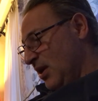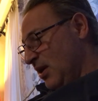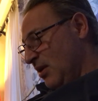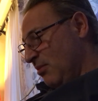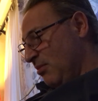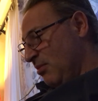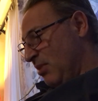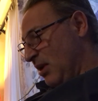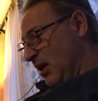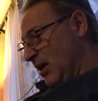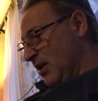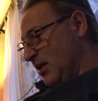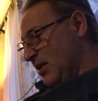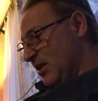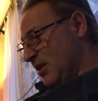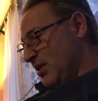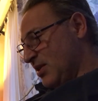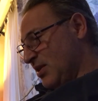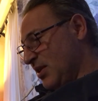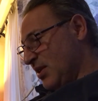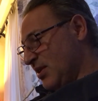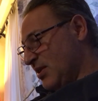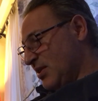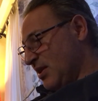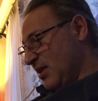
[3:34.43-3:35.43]
But
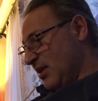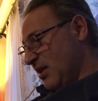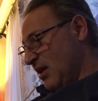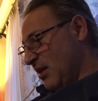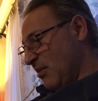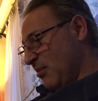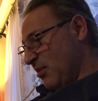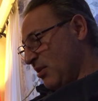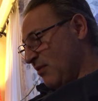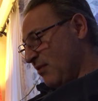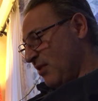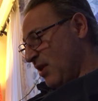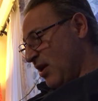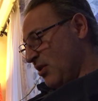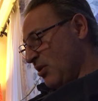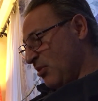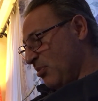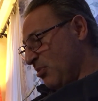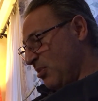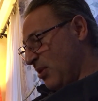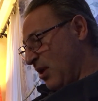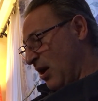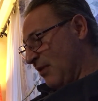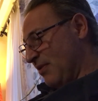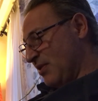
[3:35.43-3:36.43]
since a number of other
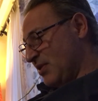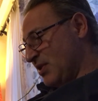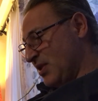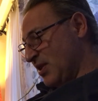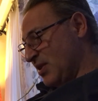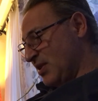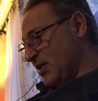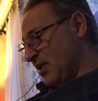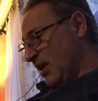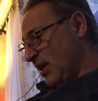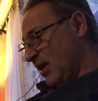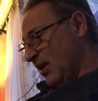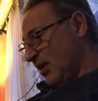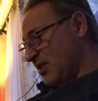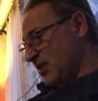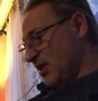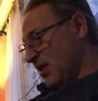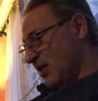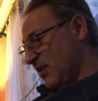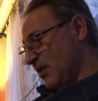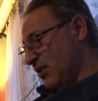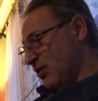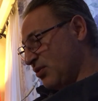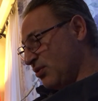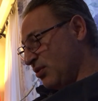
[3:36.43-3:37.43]
prophecies tell us
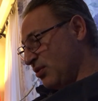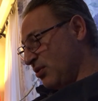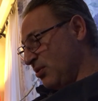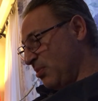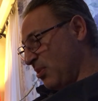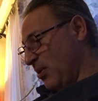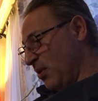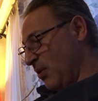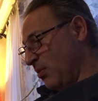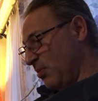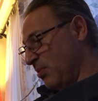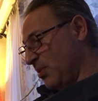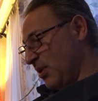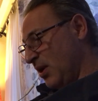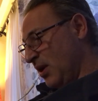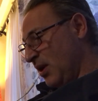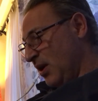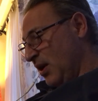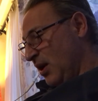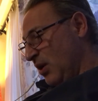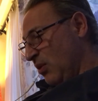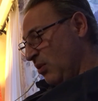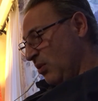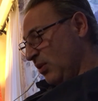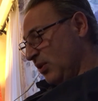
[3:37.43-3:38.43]
that the true pope
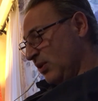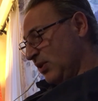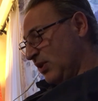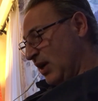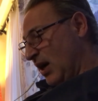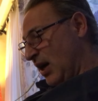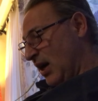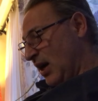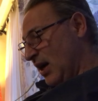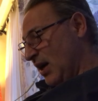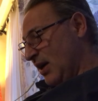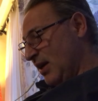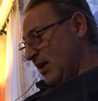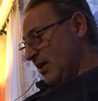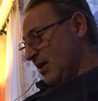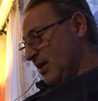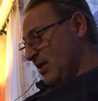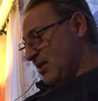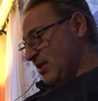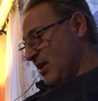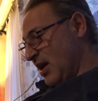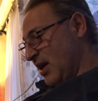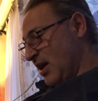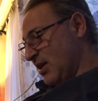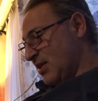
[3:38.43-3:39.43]
will die in
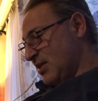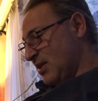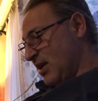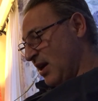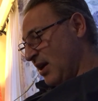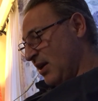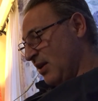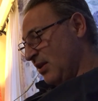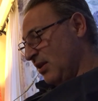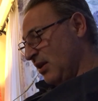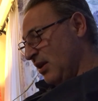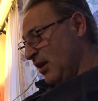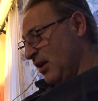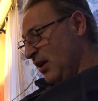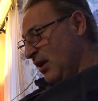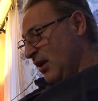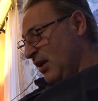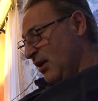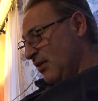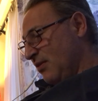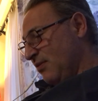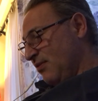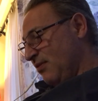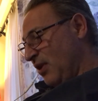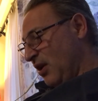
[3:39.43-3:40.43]
his exile,
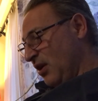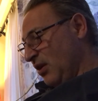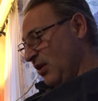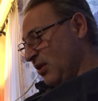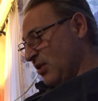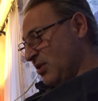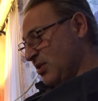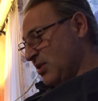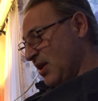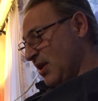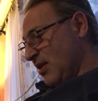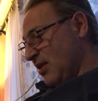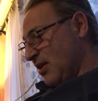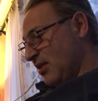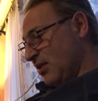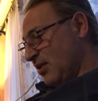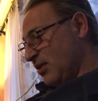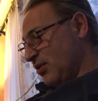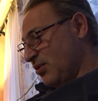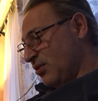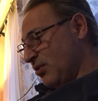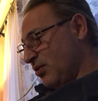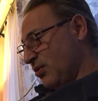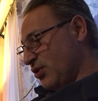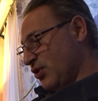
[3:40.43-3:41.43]
it follows then that the
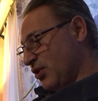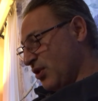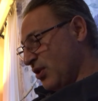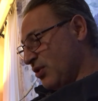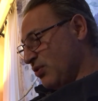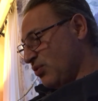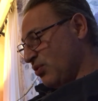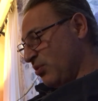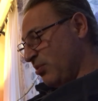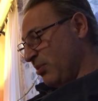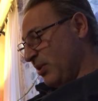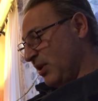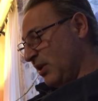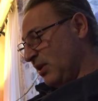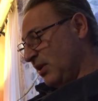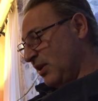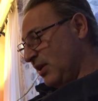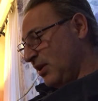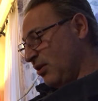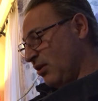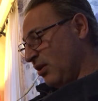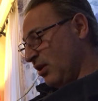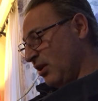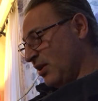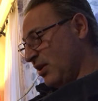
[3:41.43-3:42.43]
true church will be
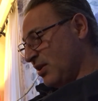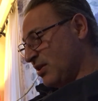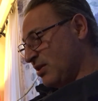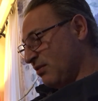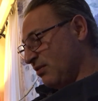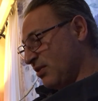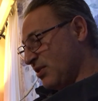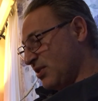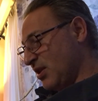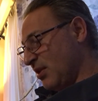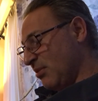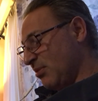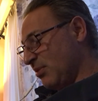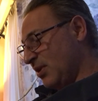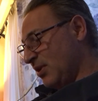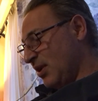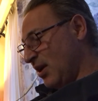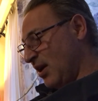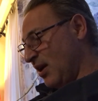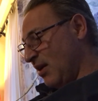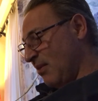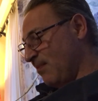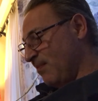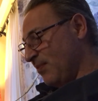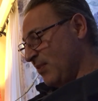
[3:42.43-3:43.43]
leaderless for some
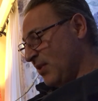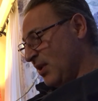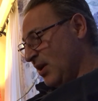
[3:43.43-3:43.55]
time.